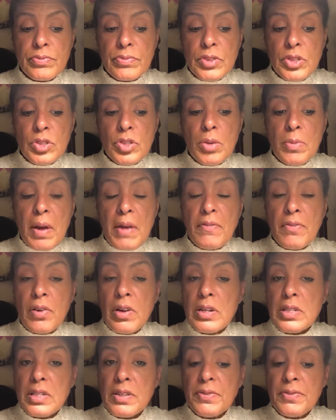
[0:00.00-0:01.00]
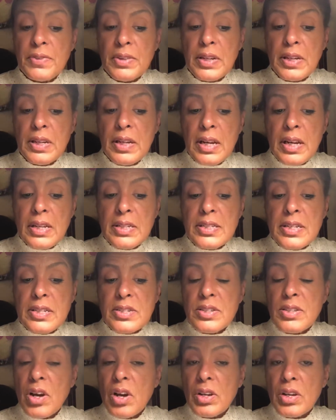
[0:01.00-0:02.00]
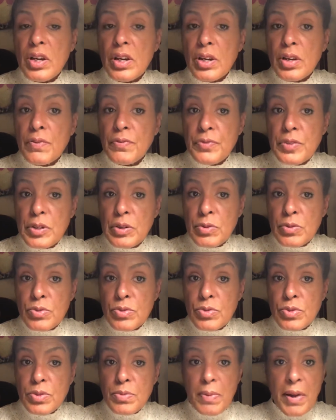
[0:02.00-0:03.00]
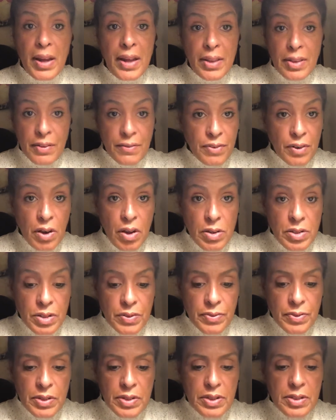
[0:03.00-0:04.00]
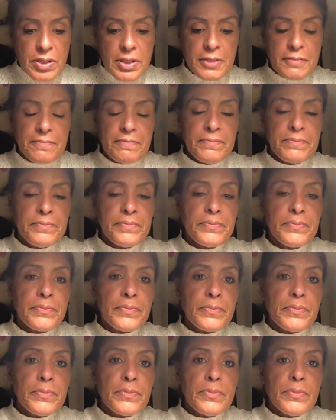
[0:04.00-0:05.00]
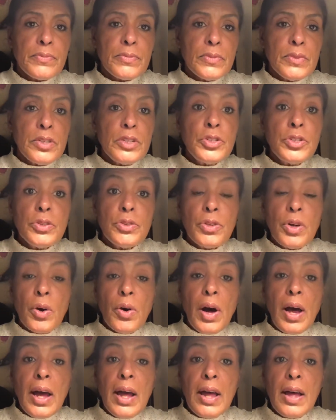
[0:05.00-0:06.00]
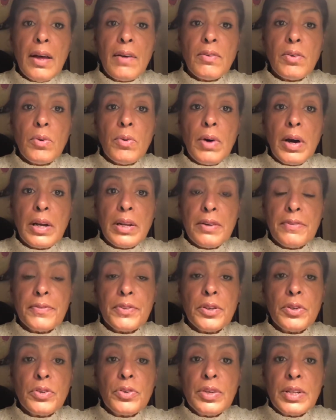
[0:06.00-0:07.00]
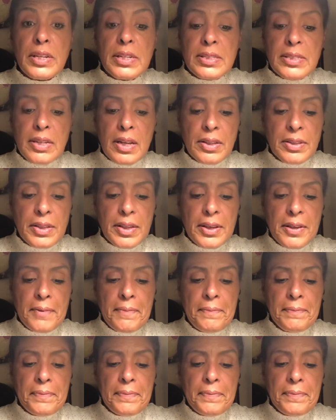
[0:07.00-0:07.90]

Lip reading: So my philosophy does not get confused by other philosophers. You do know I have quite a few critics out there.